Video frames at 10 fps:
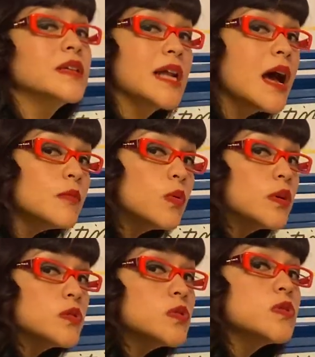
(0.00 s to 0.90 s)
that I'm
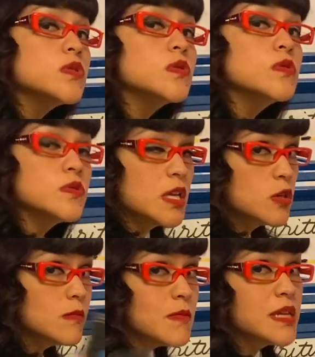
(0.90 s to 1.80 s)
going to use, that
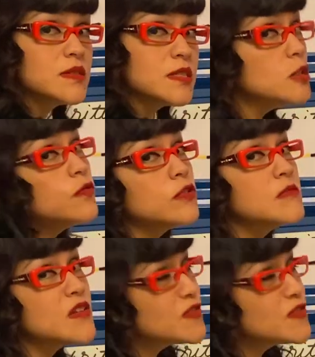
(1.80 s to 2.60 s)
you may steal from me if